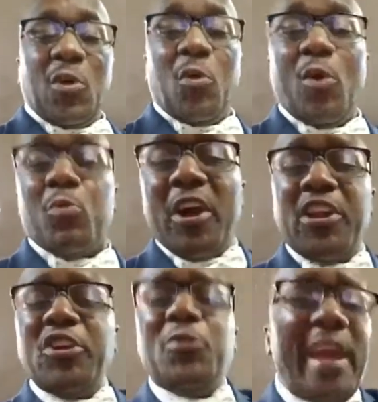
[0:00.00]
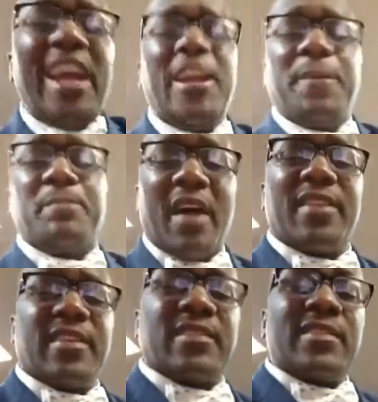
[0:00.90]
Well, what do you mean,
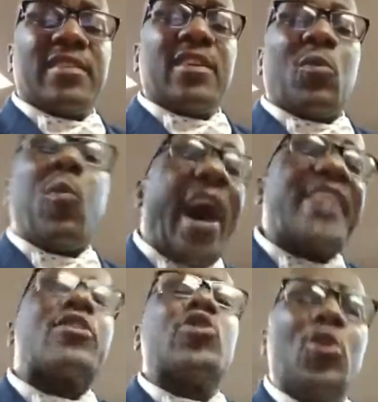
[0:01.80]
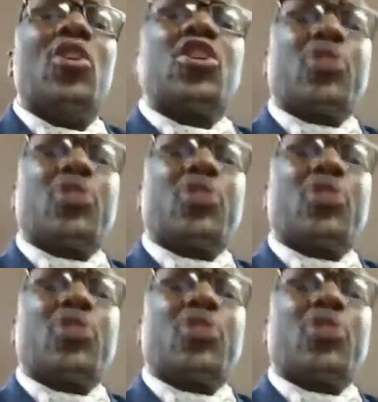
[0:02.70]
brother? Why do you